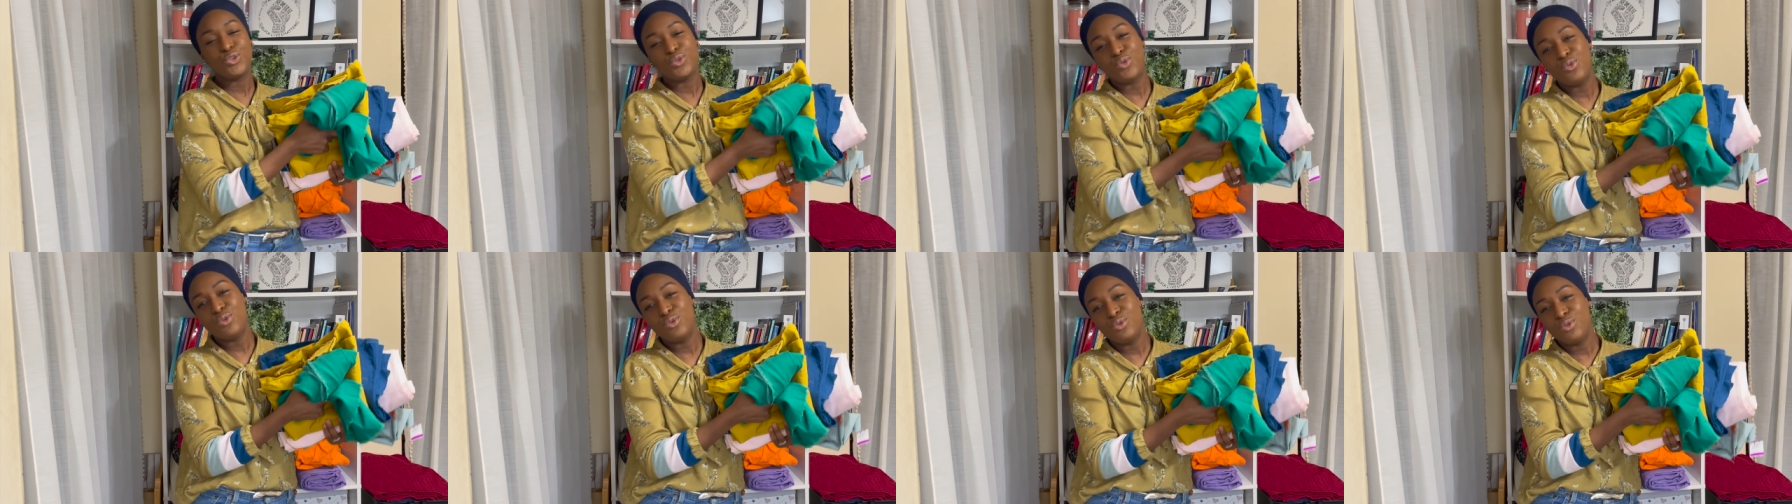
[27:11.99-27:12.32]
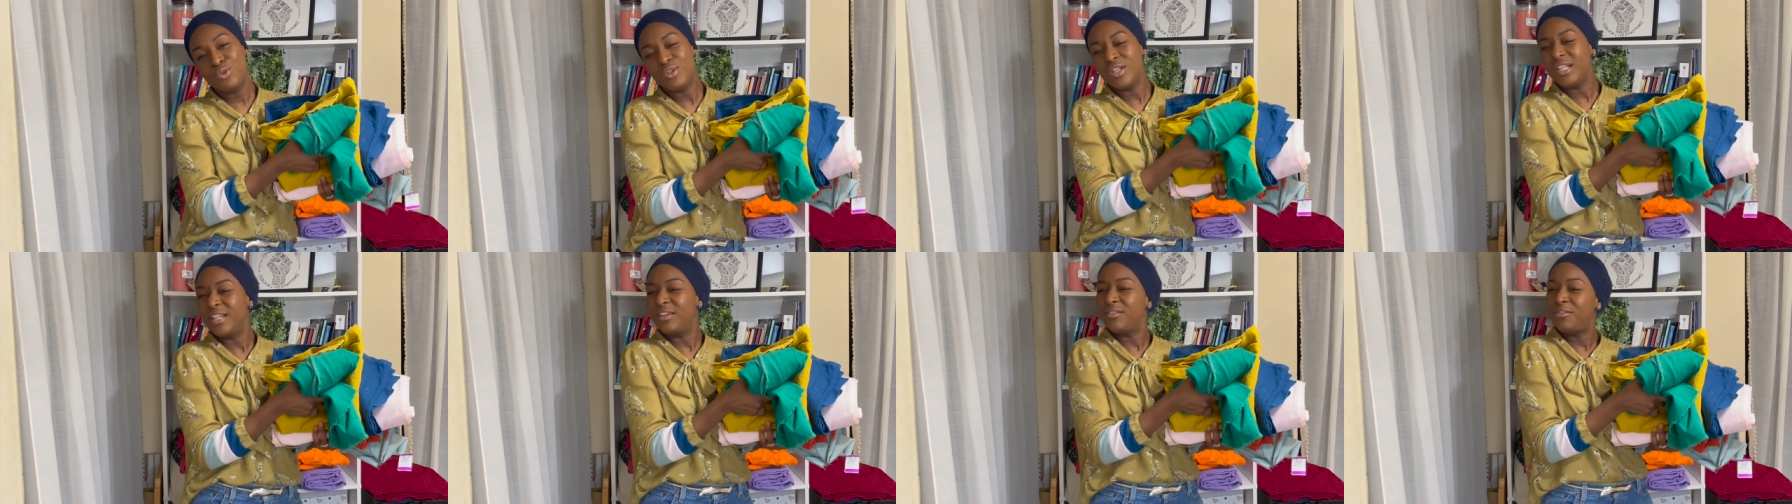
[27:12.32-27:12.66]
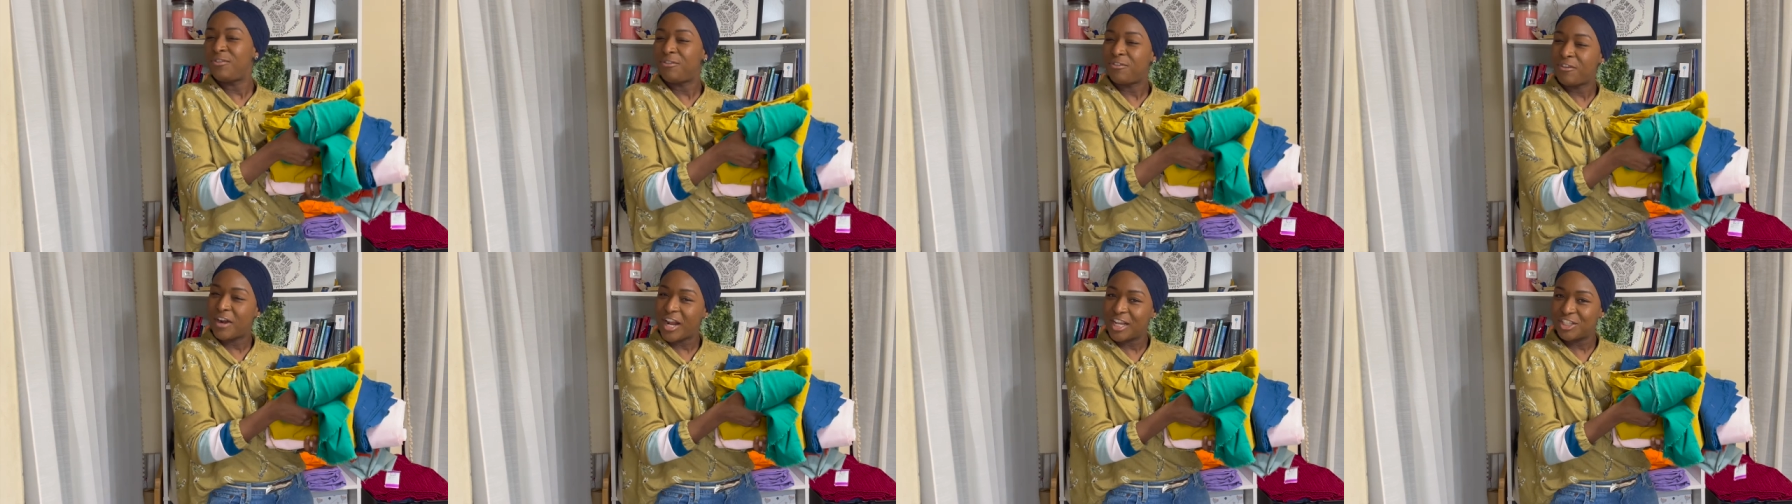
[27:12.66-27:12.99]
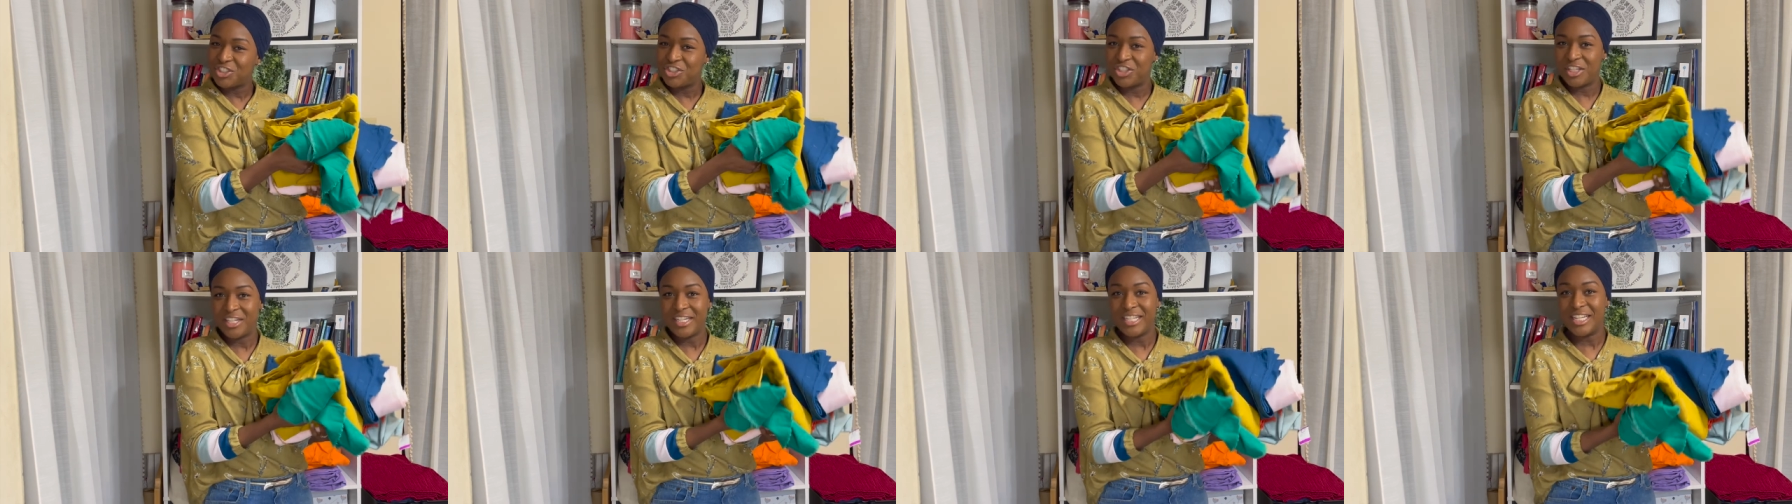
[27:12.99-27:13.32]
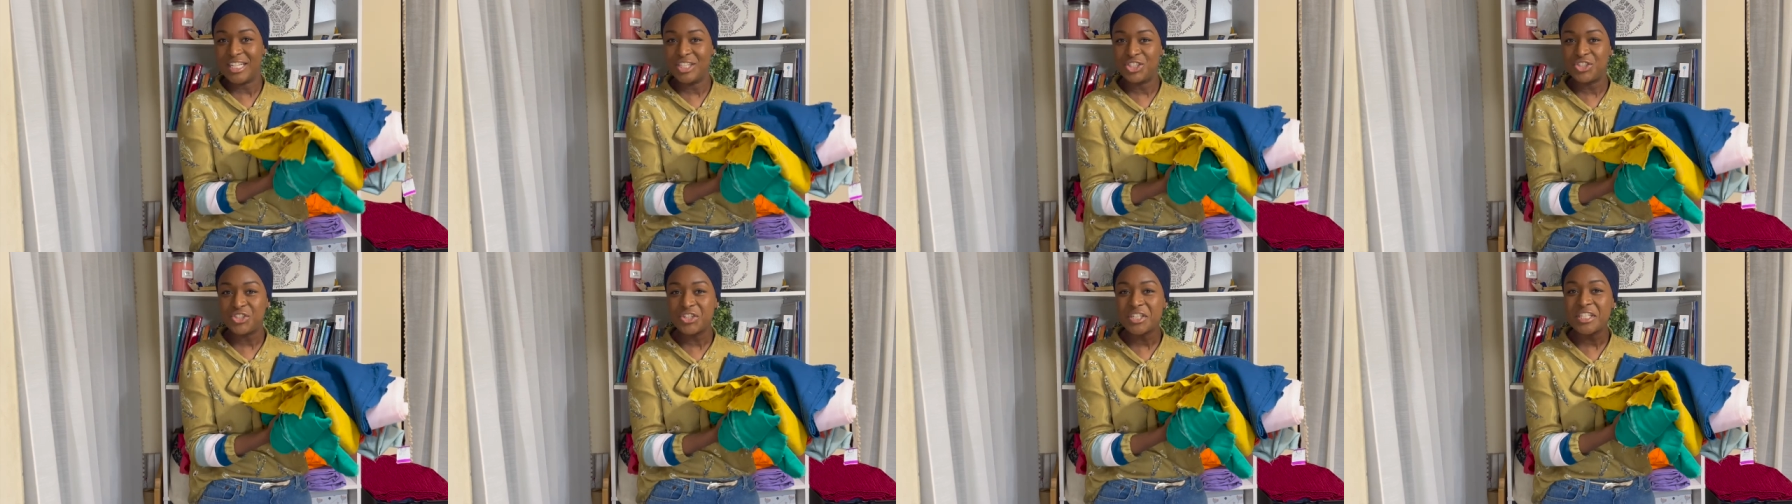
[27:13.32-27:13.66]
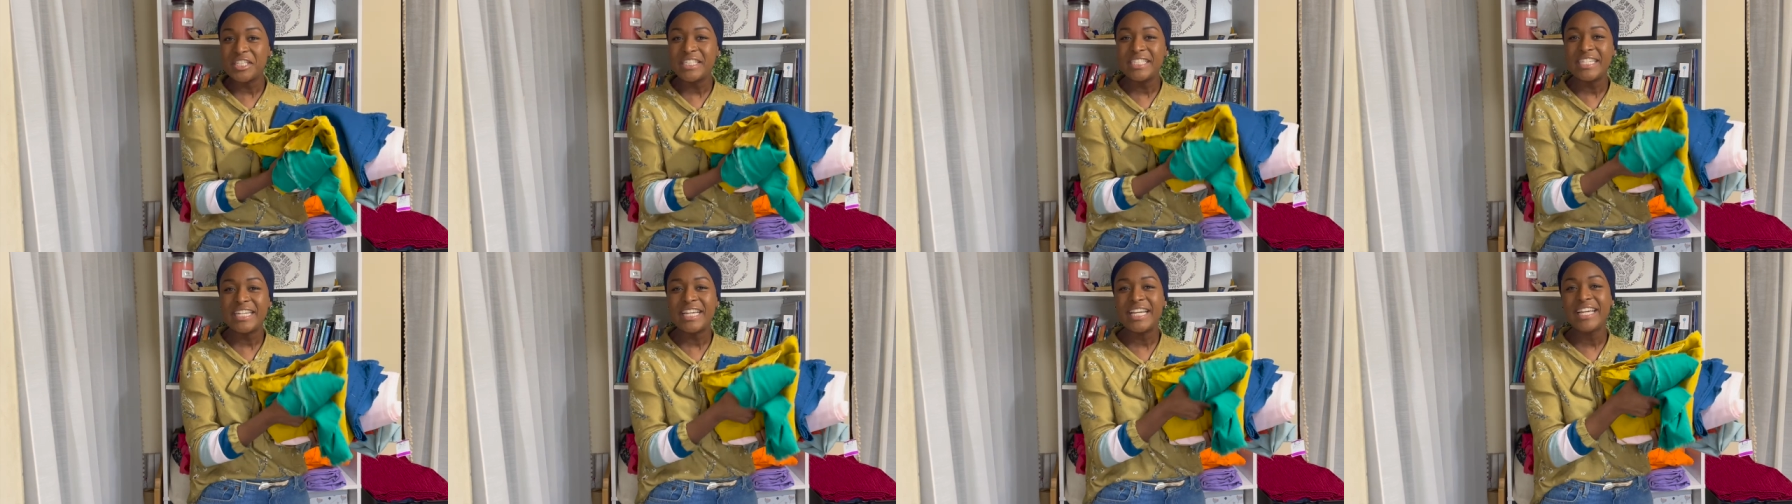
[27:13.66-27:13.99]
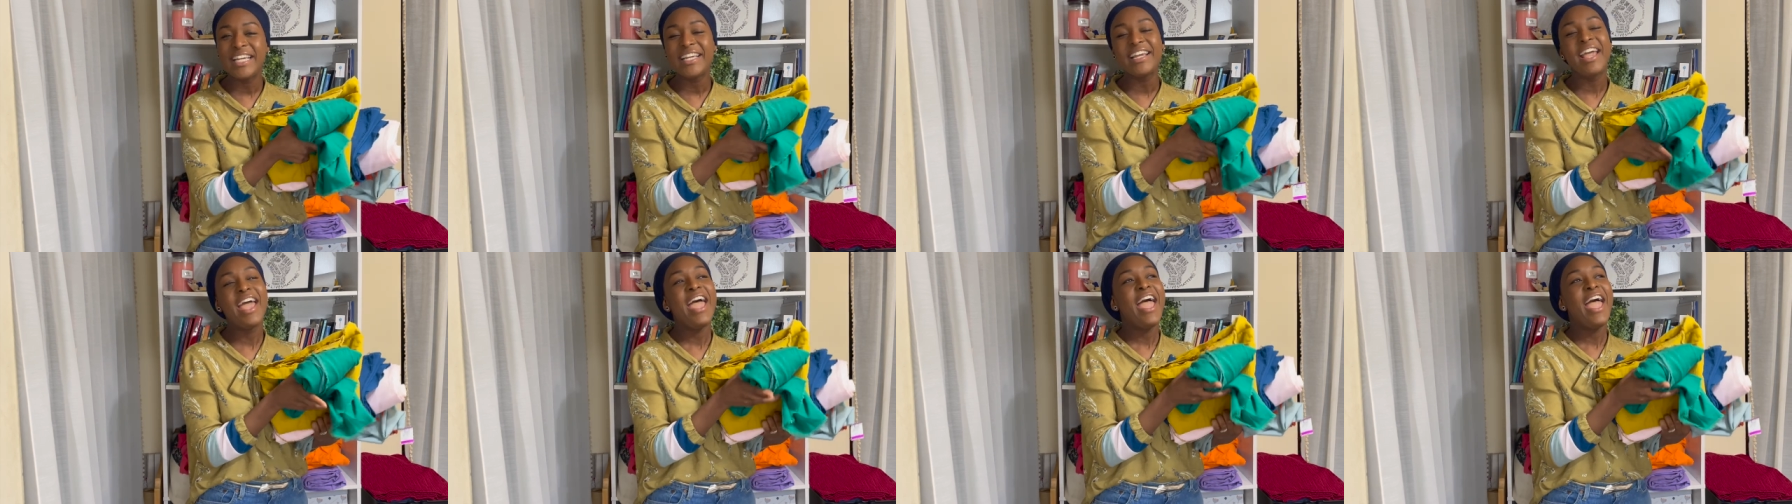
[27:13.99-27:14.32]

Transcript: cool and fresh and interesting.